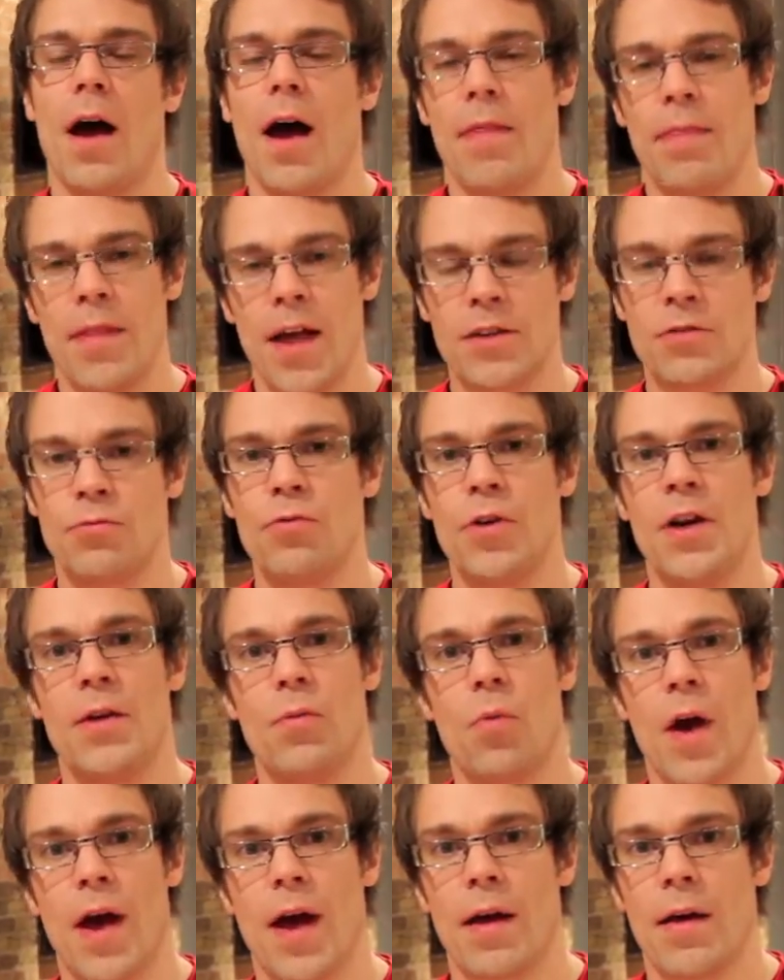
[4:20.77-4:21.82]
And that's really
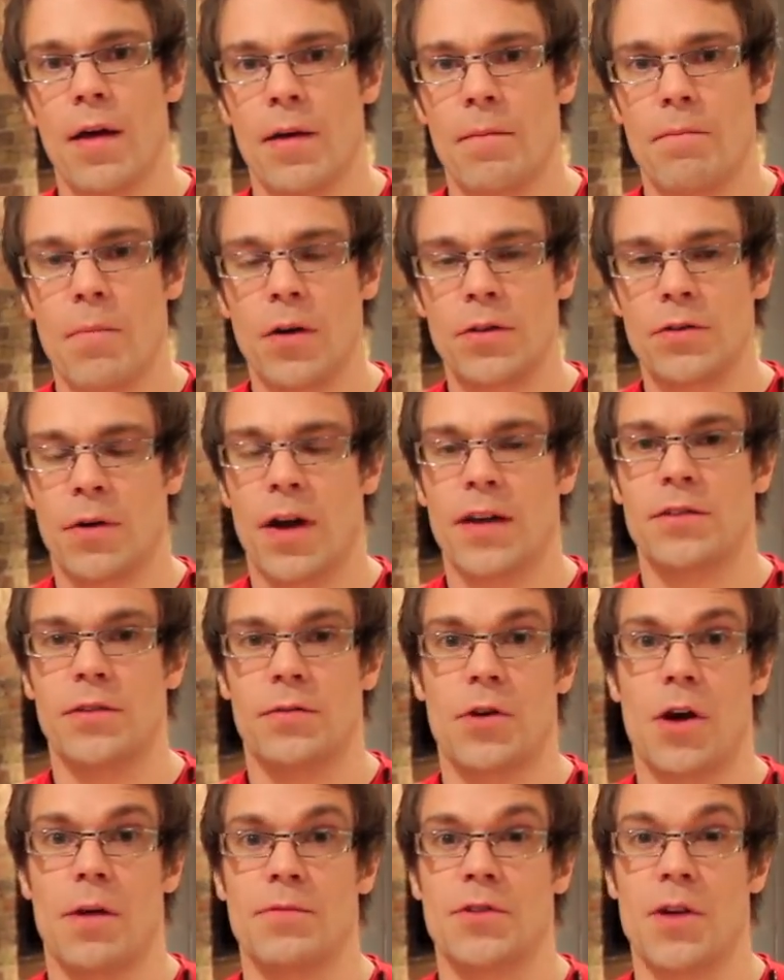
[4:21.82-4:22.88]
where
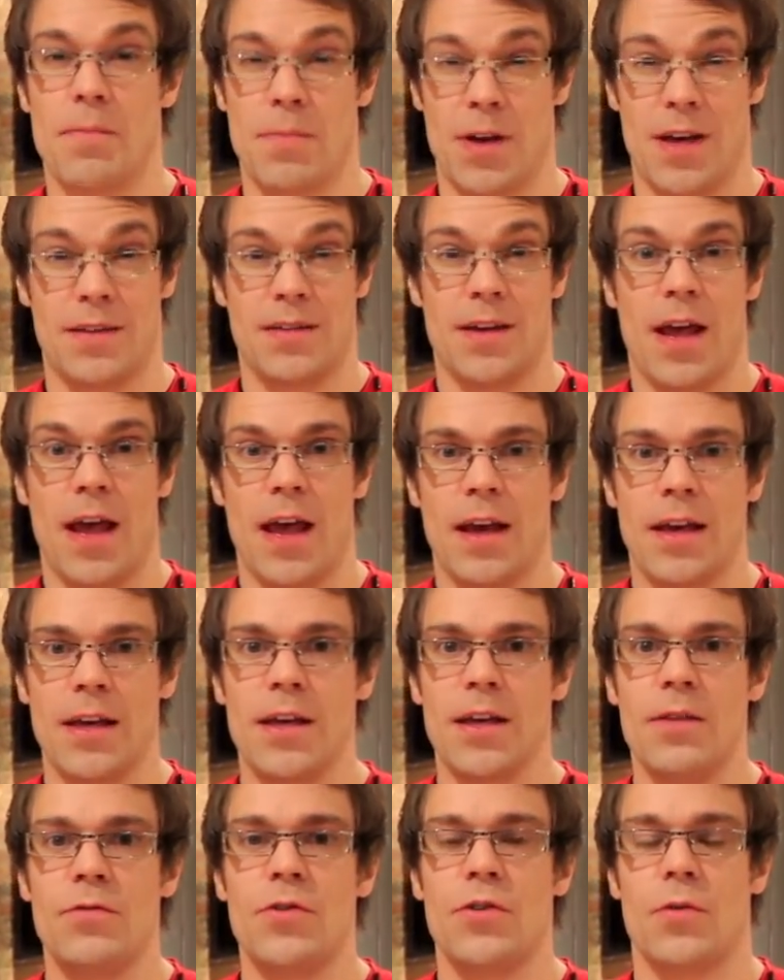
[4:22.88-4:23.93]
MOTOACTV comes in, because it
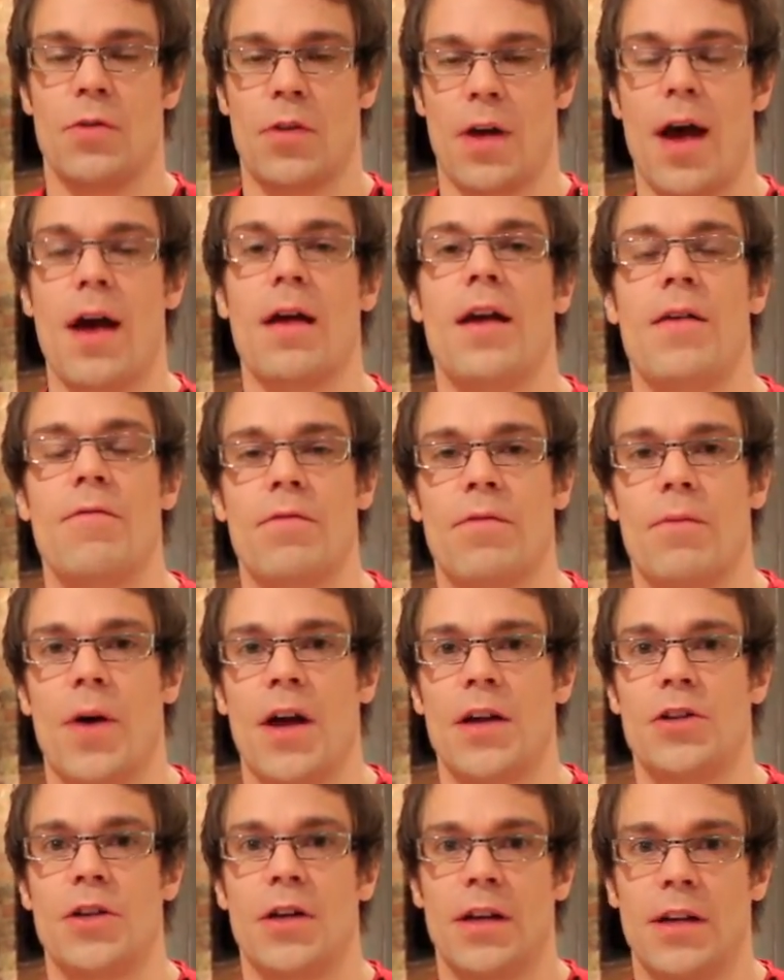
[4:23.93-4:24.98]
gives you that
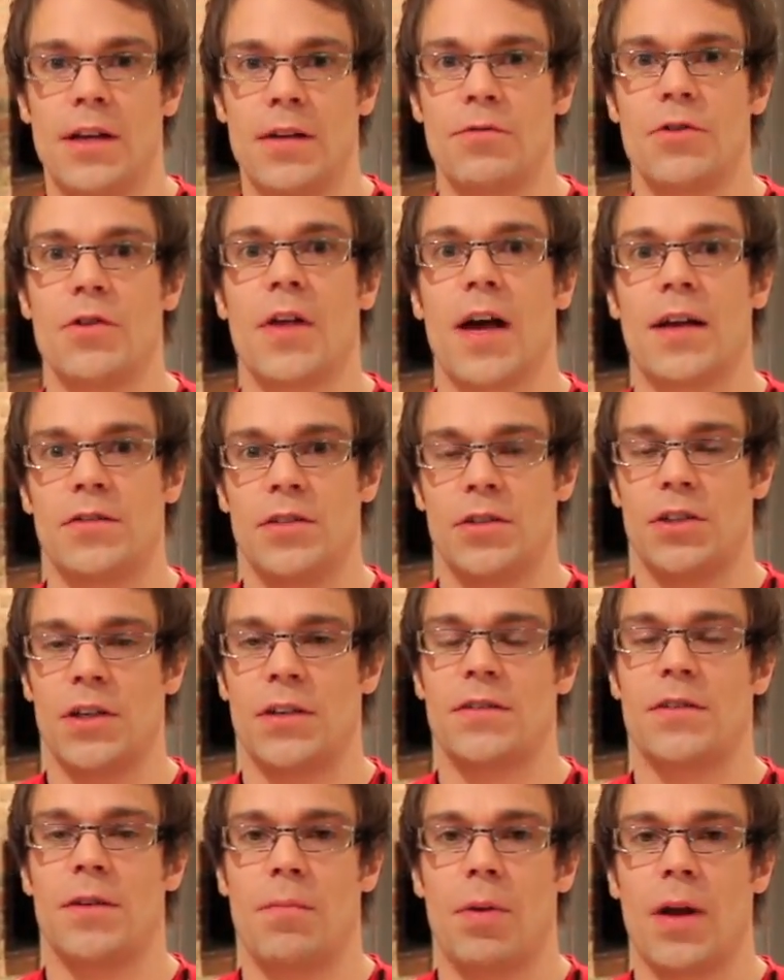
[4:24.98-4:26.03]
information, it gives you that
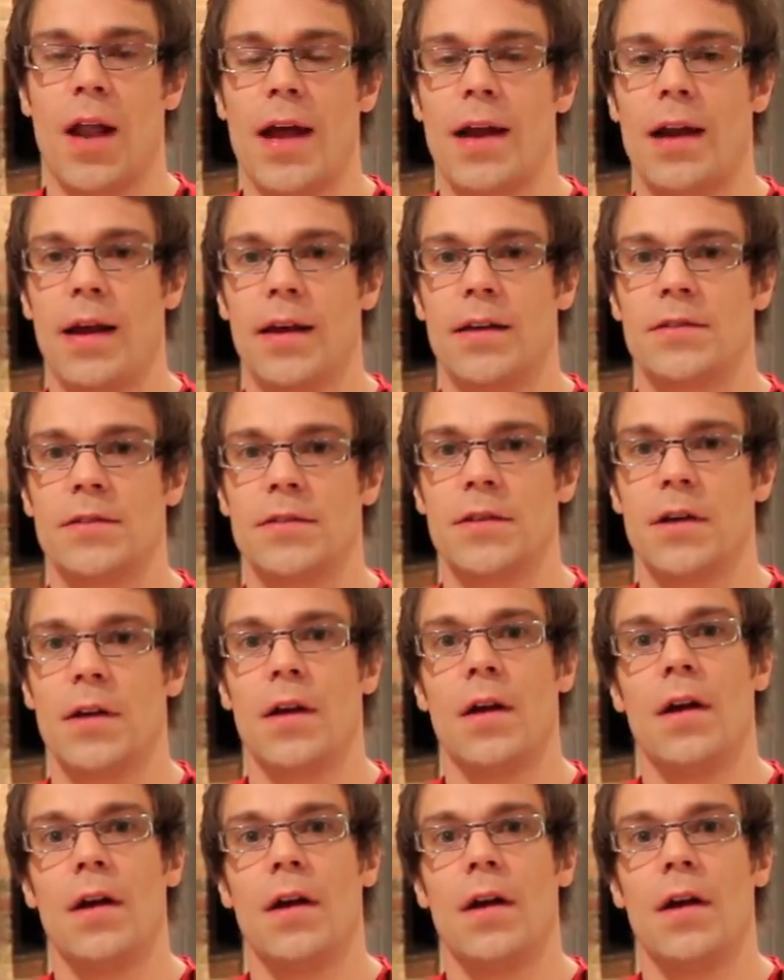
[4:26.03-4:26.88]
suggested playlist.